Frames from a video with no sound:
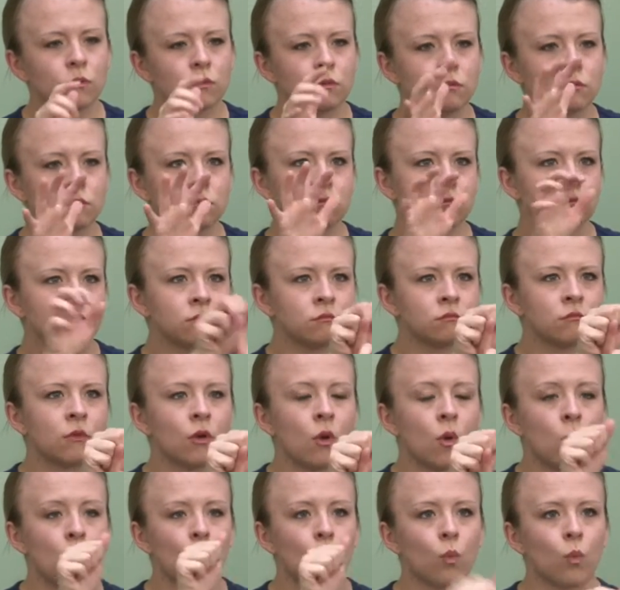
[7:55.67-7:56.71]
Uses
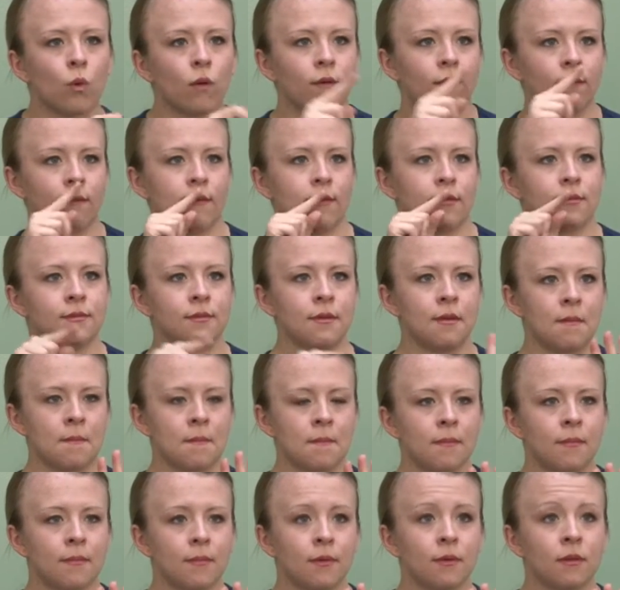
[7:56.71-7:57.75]
effective time management
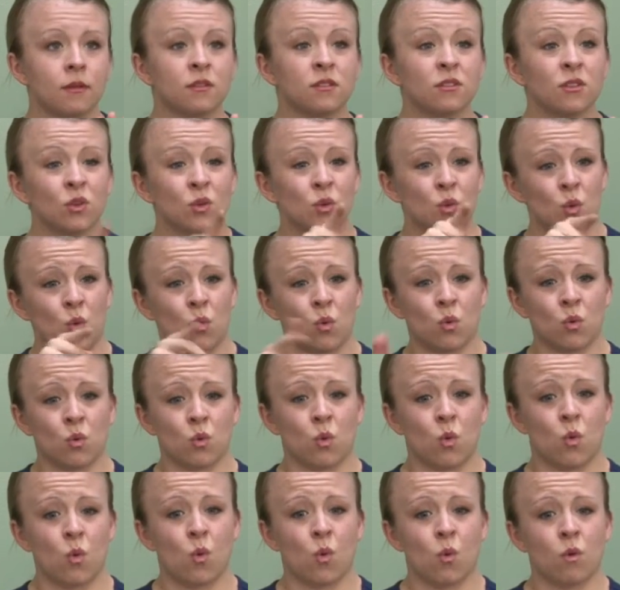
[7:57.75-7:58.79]
strategies to
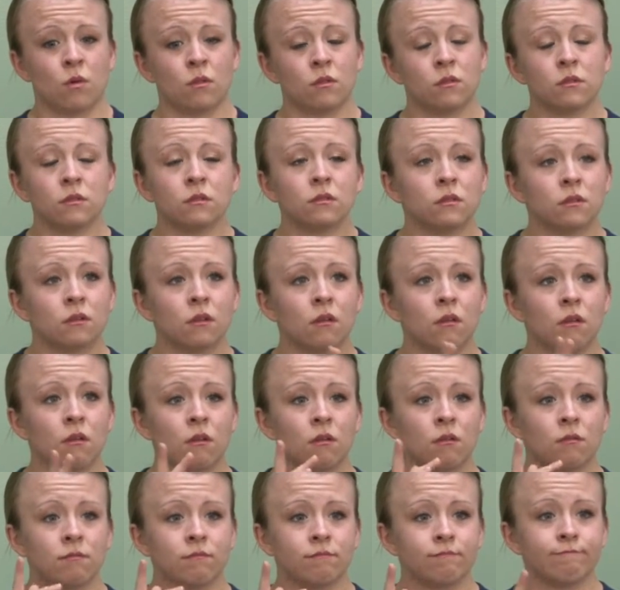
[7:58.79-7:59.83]
achieve
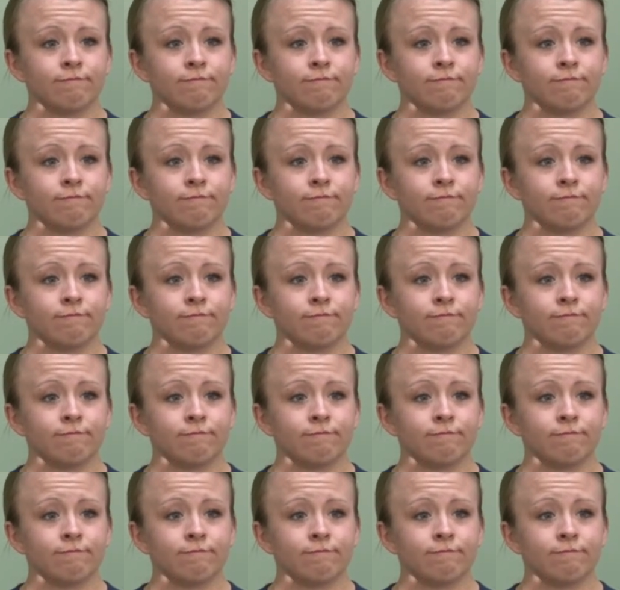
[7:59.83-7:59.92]
acceptable